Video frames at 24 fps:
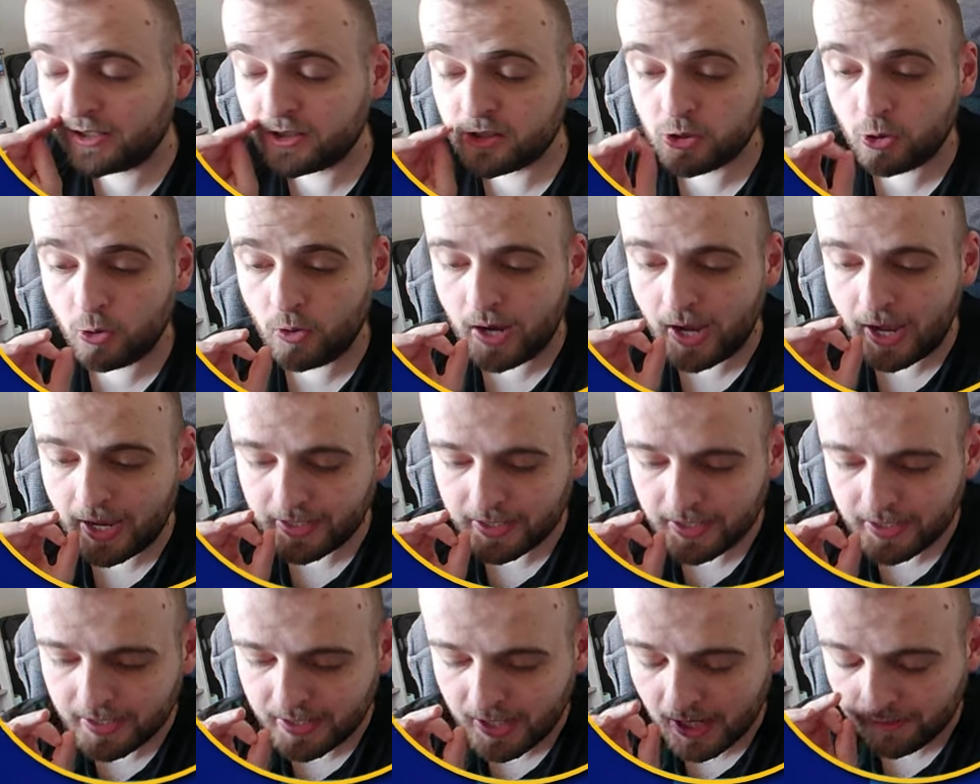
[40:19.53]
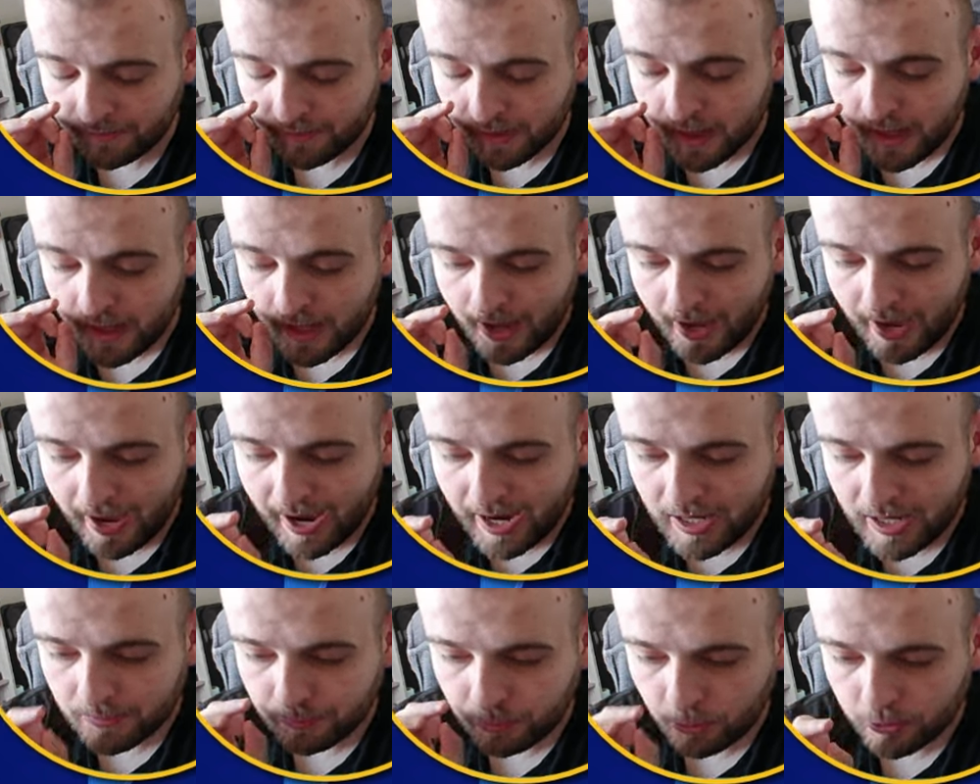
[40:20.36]
So I can have
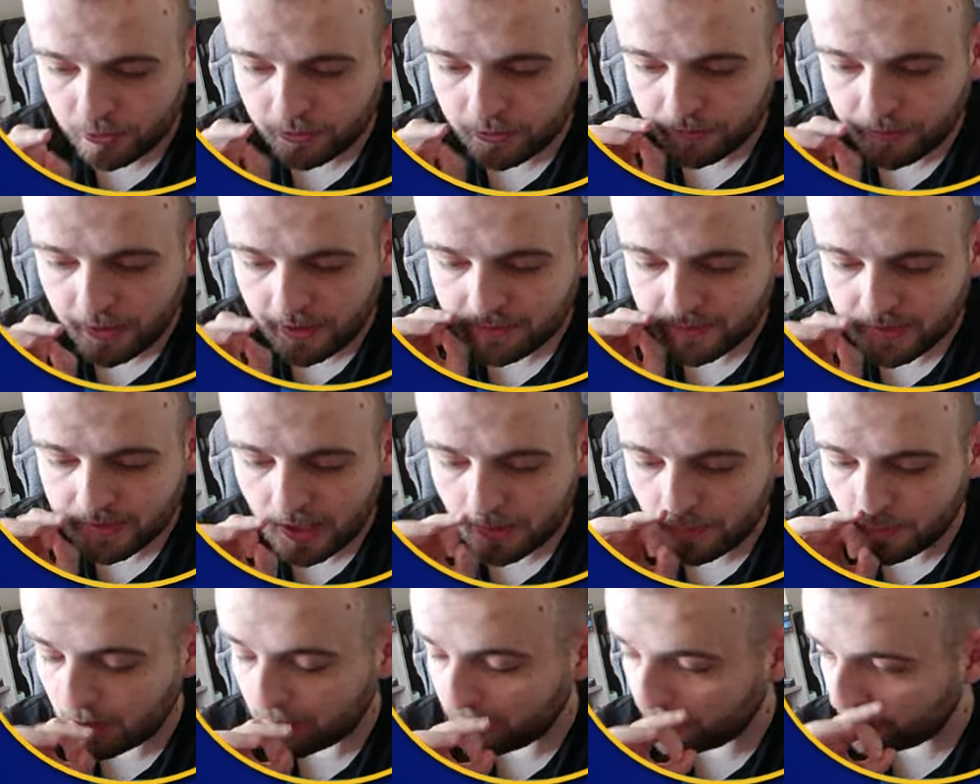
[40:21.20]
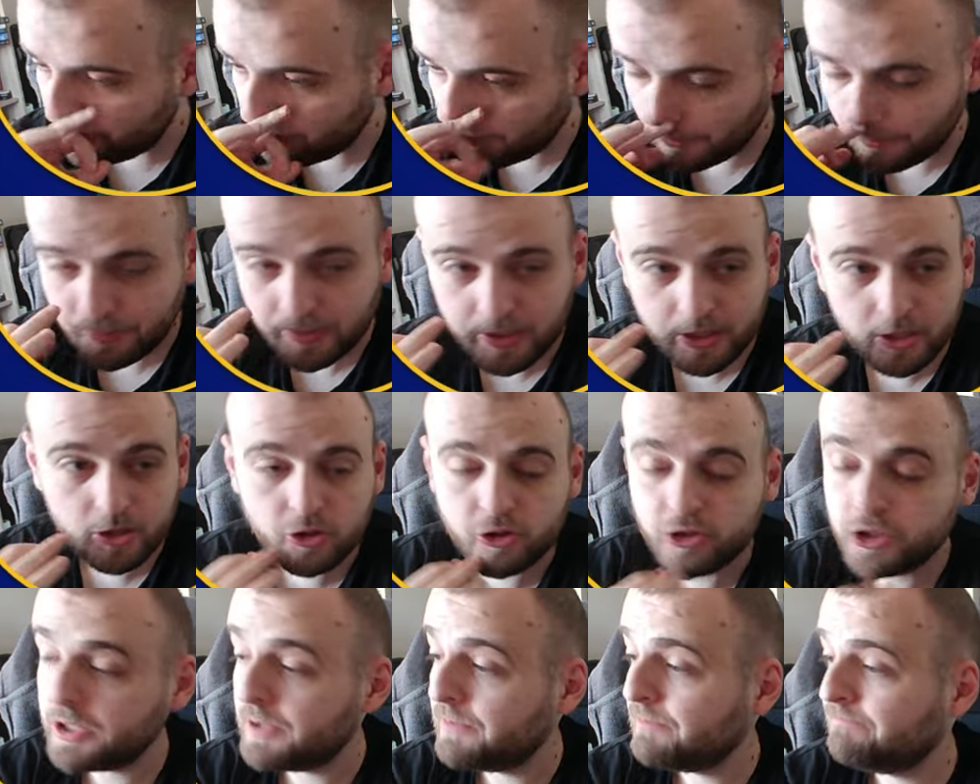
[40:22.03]
8.5 double up from
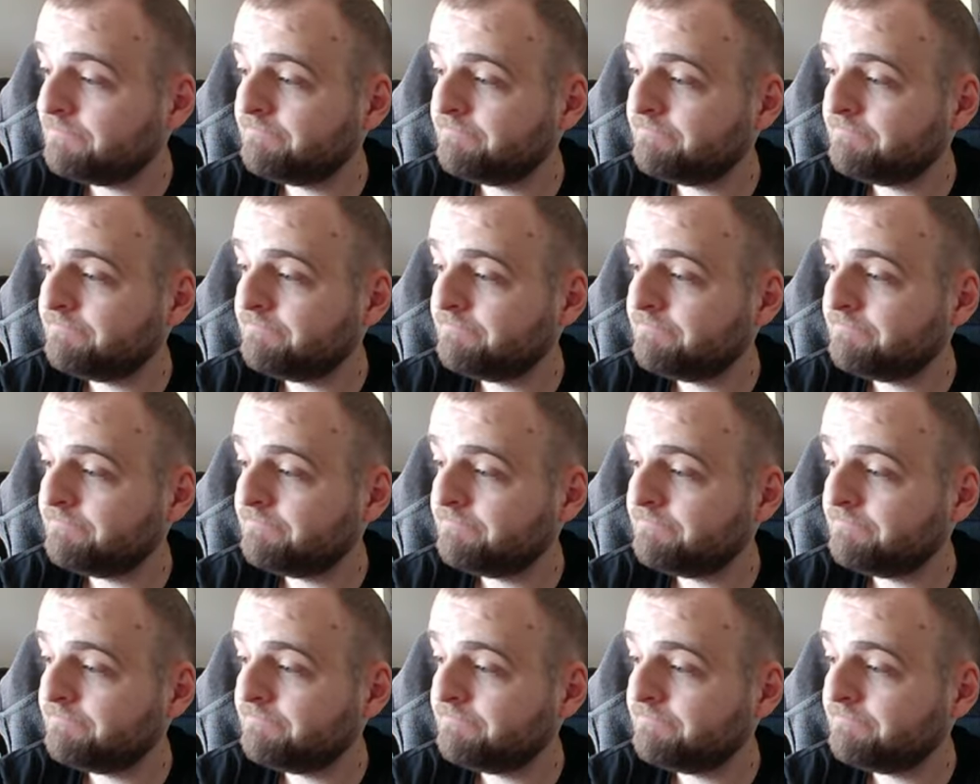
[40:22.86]
PSG.